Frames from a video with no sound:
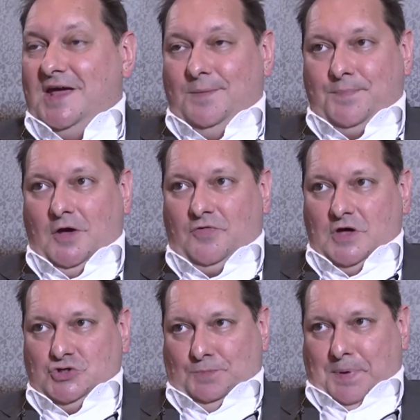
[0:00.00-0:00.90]
in both
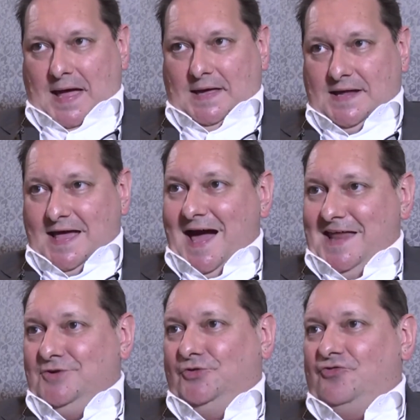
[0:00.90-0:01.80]
Japan
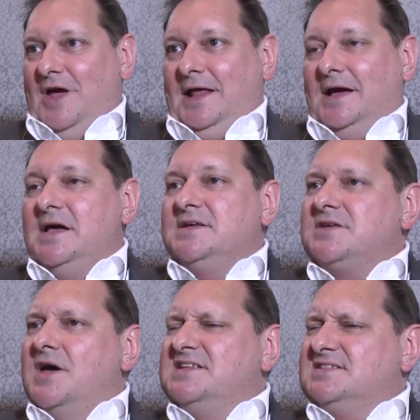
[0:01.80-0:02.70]
and in Australia.
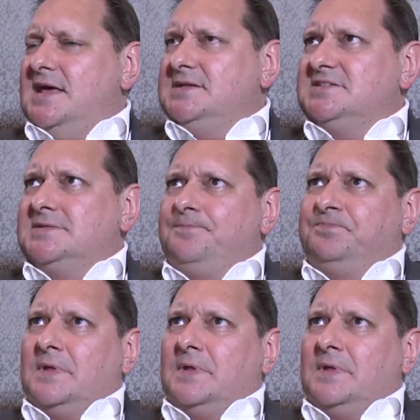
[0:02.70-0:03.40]
So in a sense,